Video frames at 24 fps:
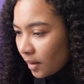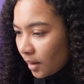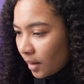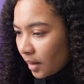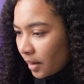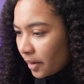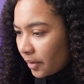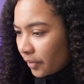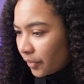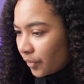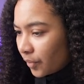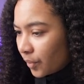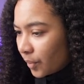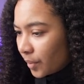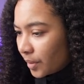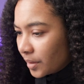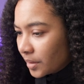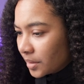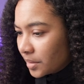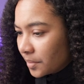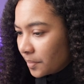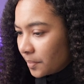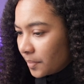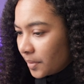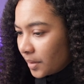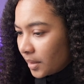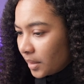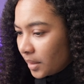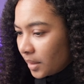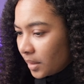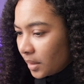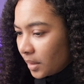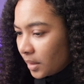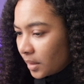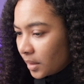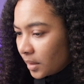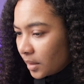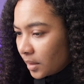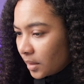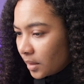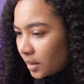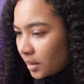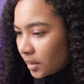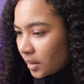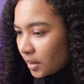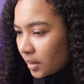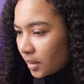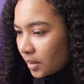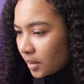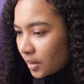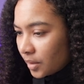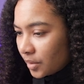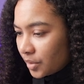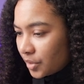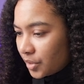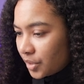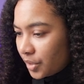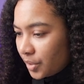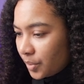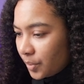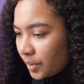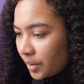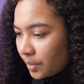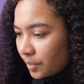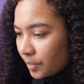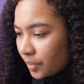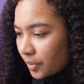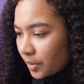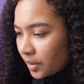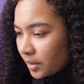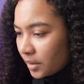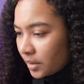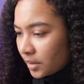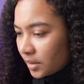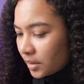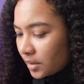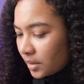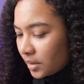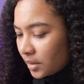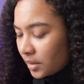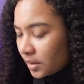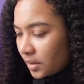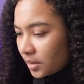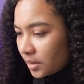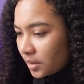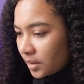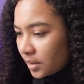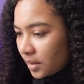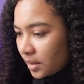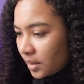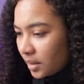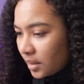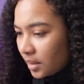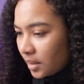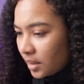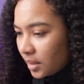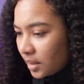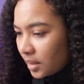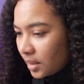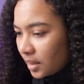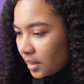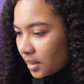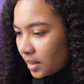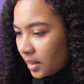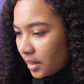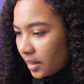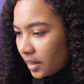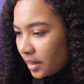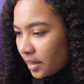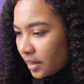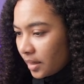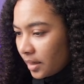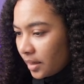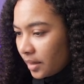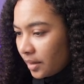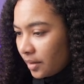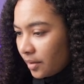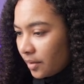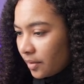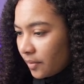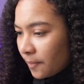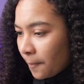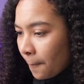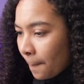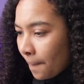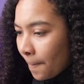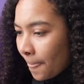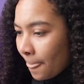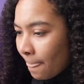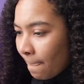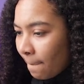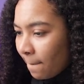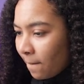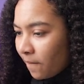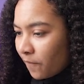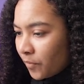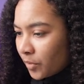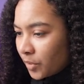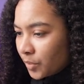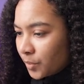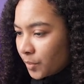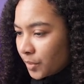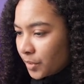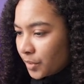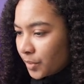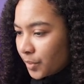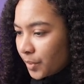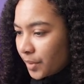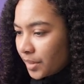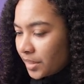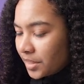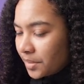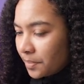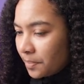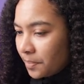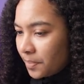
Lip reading: And it's going to be 2 inputs. And first one's going to